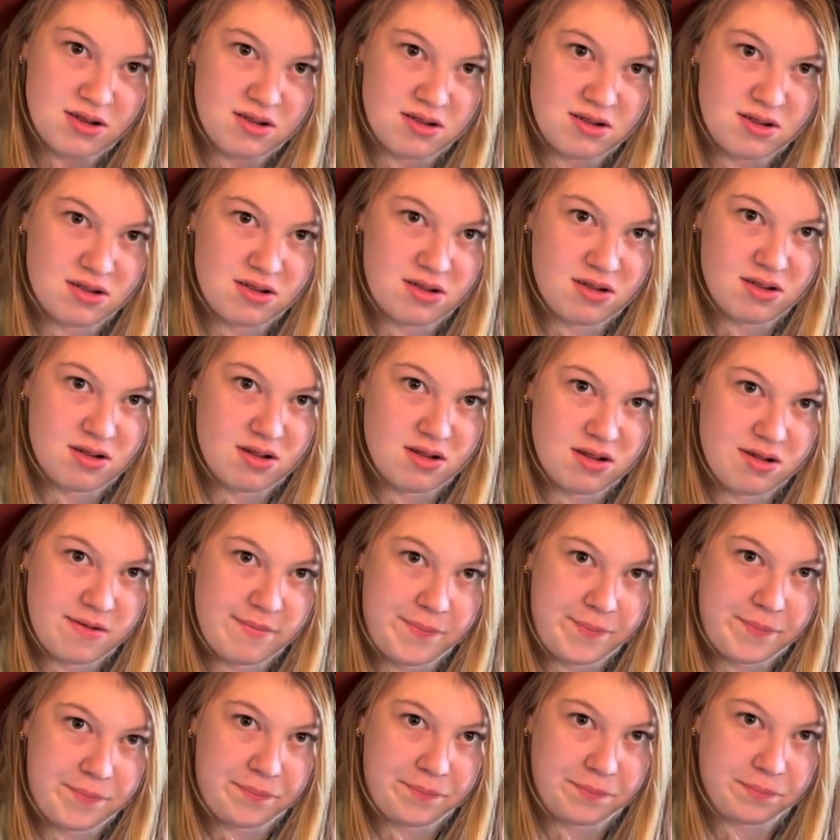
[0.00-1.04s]
So,
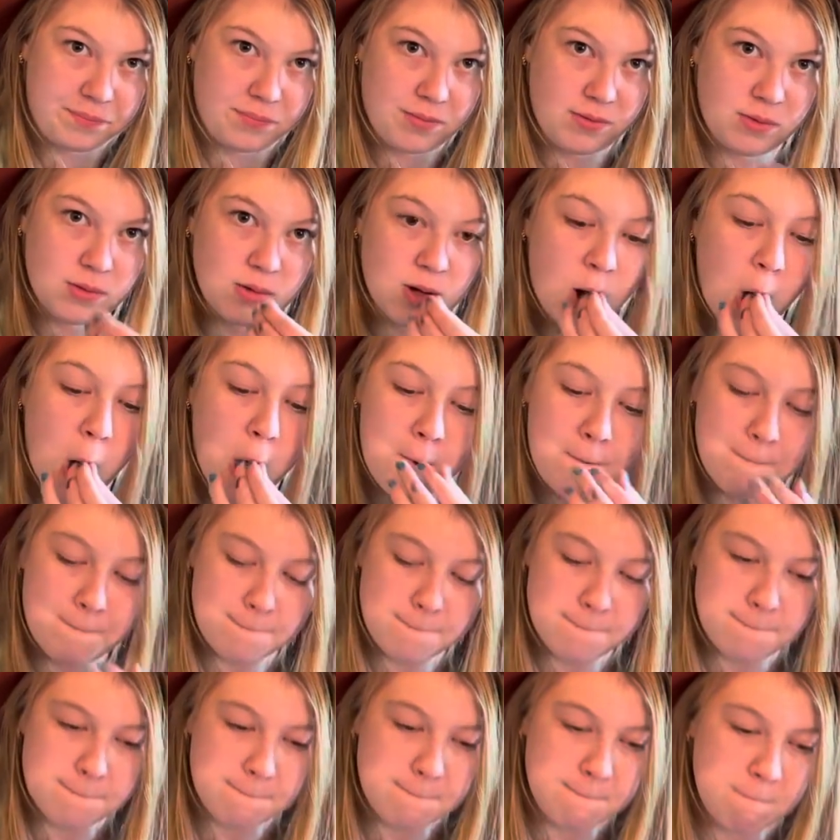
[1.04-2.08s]
what would you
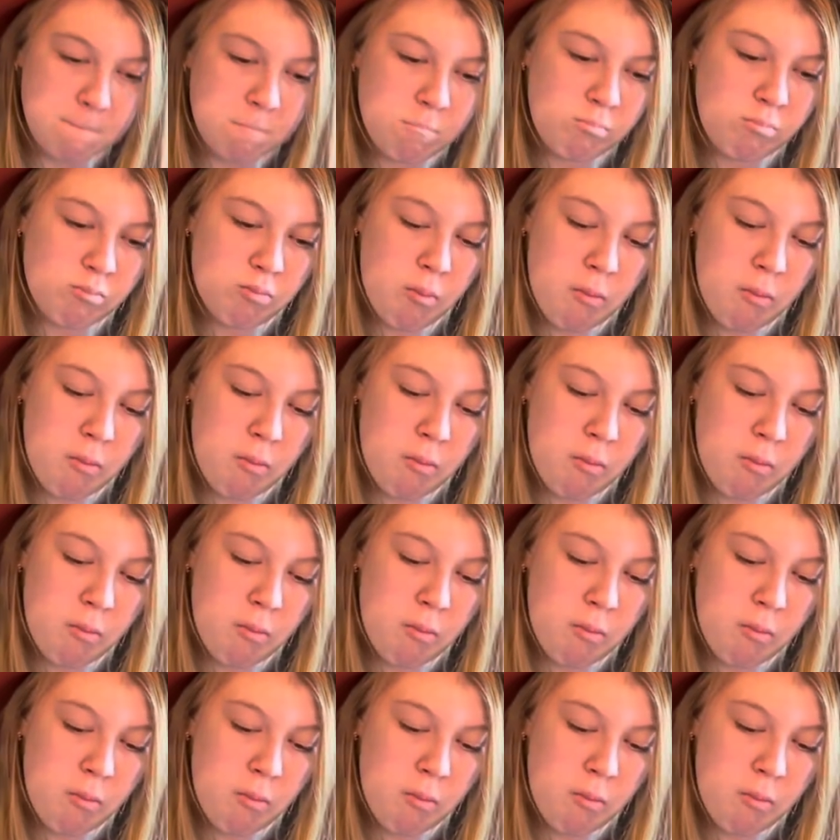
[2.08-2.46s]
rate that?